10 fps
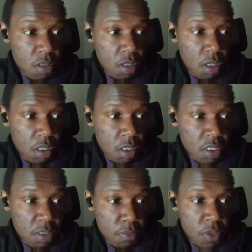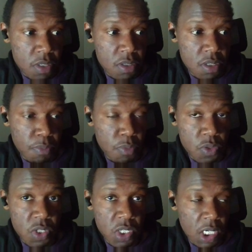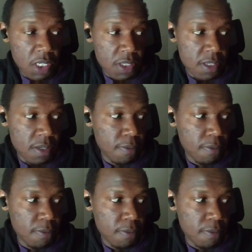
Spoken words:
database is PostGIS.